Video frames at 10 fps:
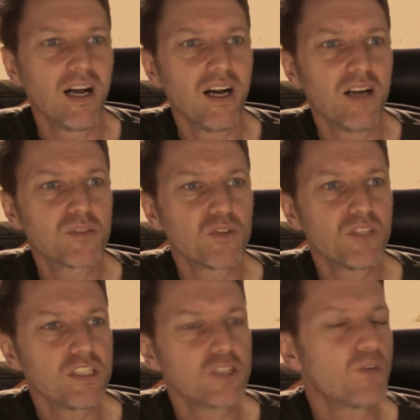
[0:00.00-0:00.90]
So
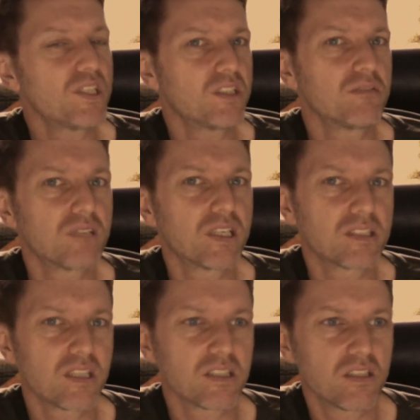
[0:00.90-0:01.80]
this is where she
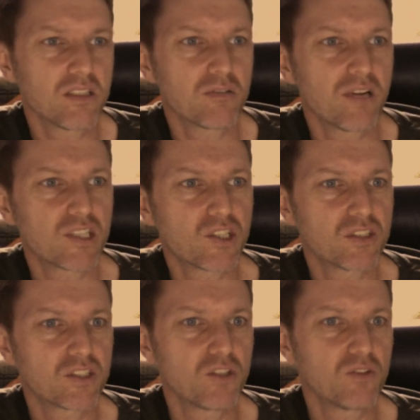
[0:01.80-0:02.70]
reassessed her direction.
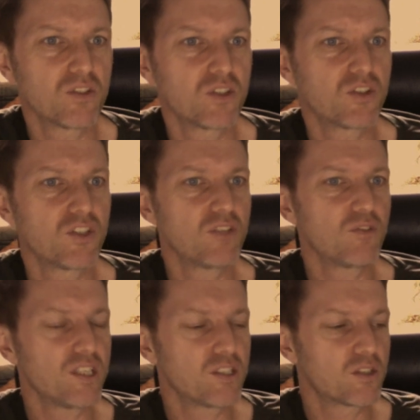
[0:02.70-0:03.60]
So
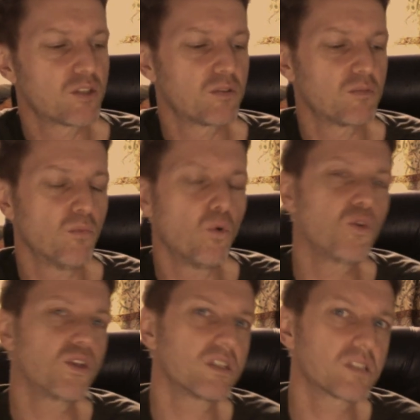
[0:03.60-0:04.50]
there is more
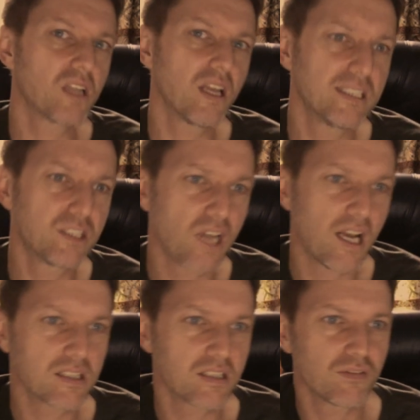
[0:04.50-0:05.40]
than a slight
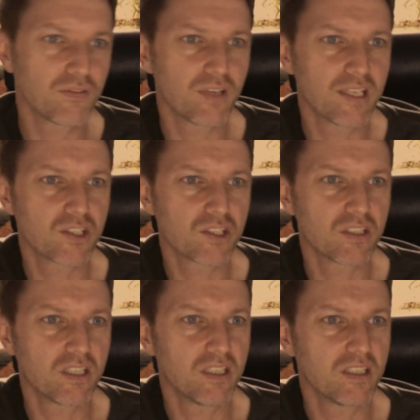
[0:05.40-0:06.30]
jazz
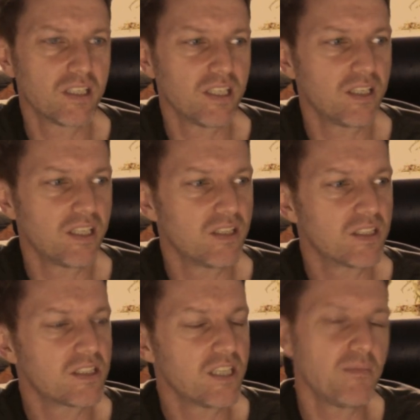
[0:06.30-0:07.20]
inflection in the
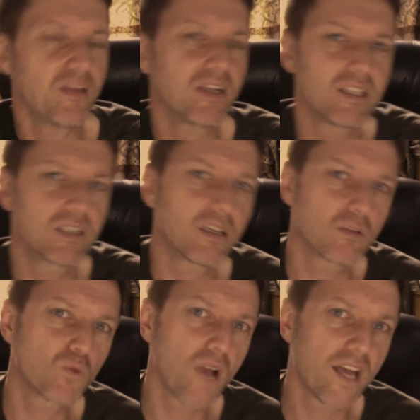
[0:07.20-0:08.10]
seemingly kind of
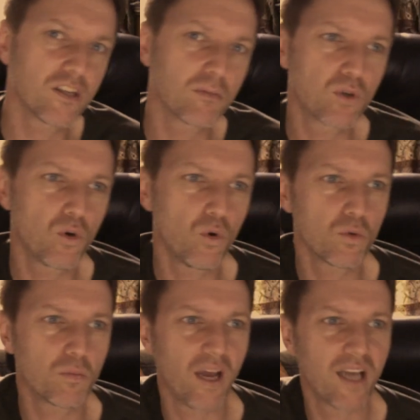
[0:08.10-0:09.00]
random
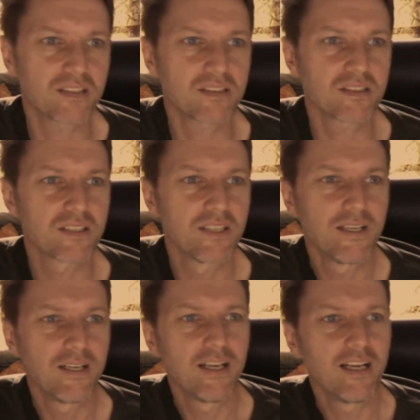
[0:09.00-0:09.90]
chord patterns,
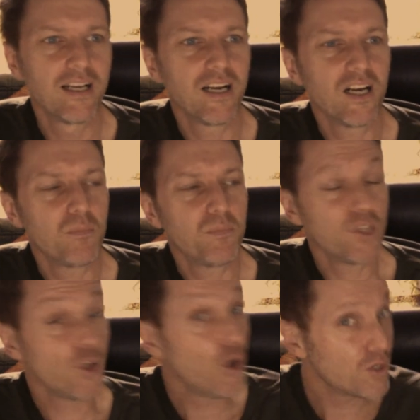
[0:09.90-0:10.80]
but
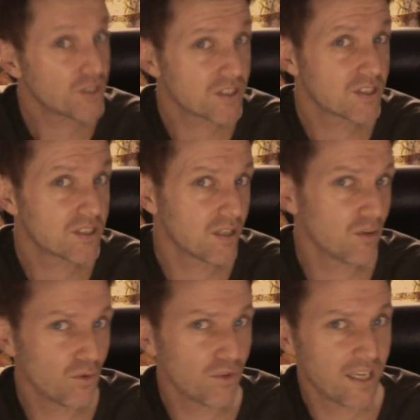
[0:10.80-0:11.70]
the hooks are
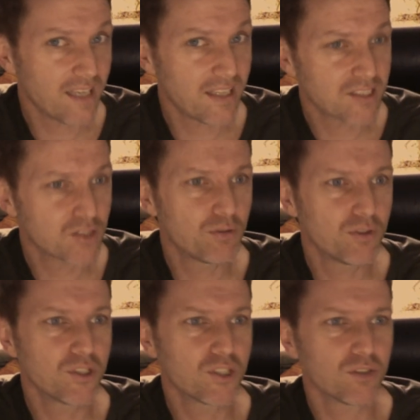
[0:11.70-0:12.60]
still there. That's
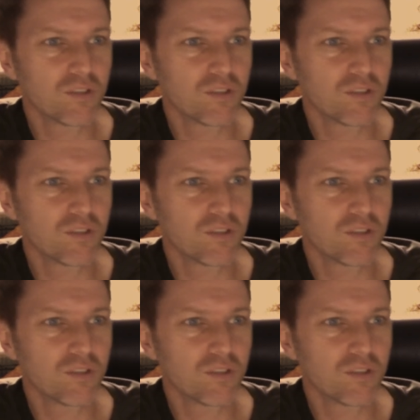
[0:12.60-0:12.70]
crucial.